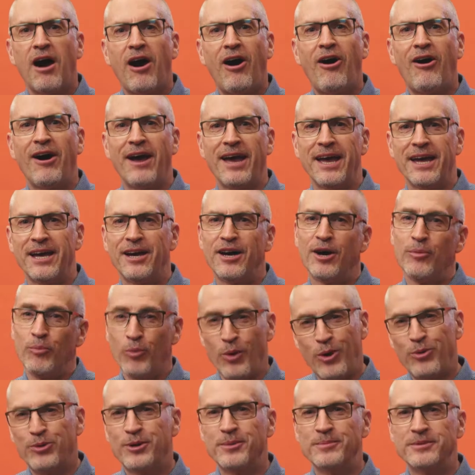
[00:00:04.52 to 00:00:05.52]
Hi and
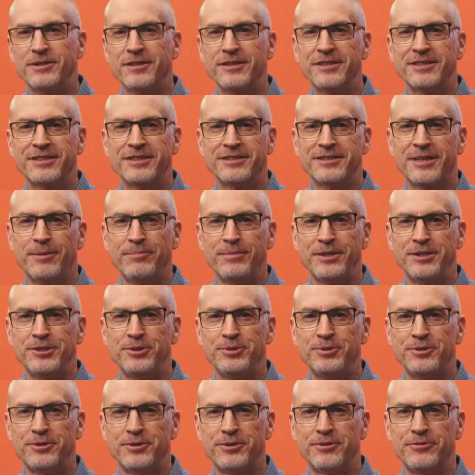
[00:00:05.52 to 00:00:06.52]
welcome to this Casambi
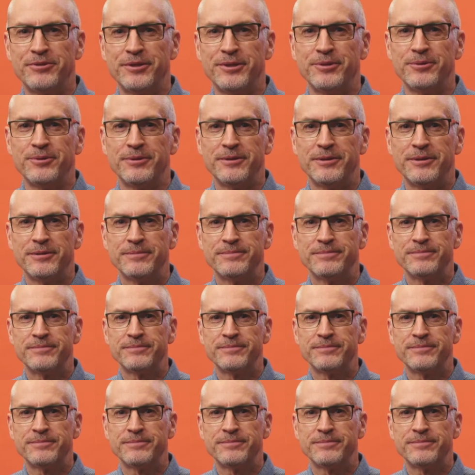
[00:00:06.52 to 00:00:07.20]
tutorial.